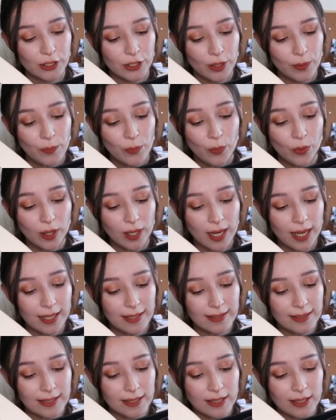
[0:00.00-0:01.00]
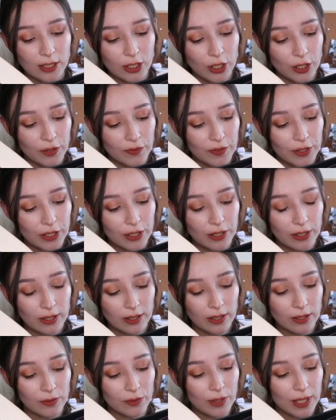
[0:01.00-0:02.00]
someone has discovered
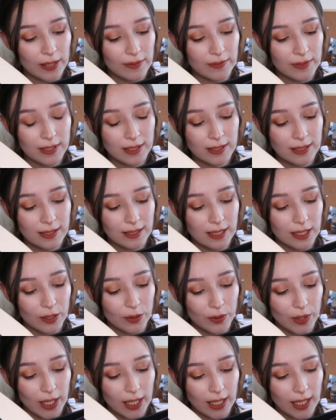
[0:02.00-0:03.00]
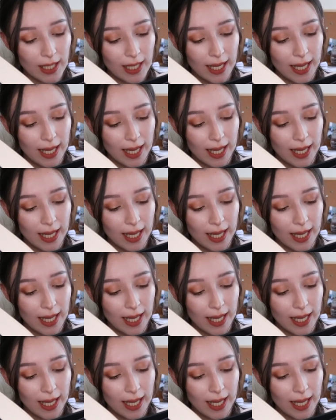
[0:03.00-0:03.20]
the raven's secret